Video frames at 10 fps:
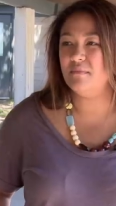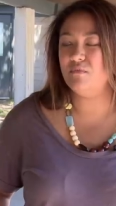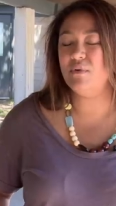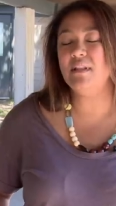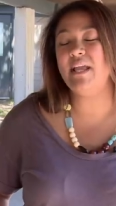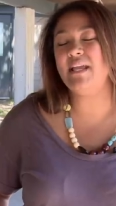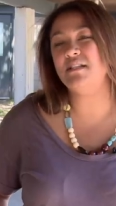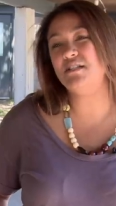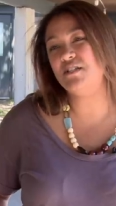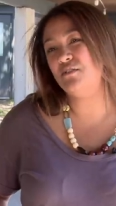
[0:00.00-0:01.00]
relate
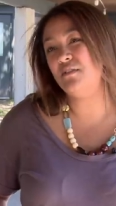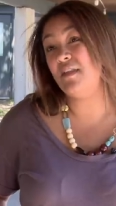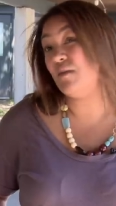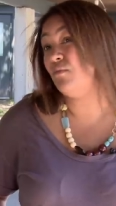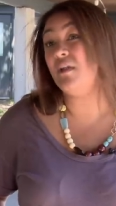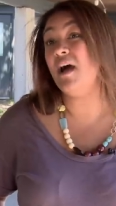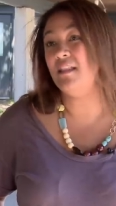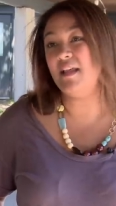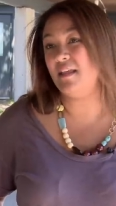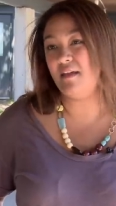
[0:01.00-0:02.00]
to children that were
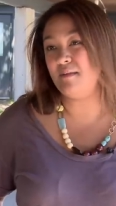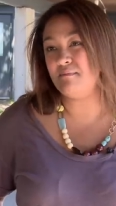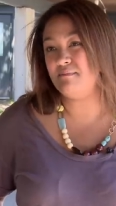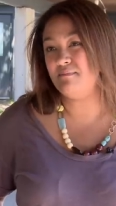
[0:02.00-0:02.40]
not like them.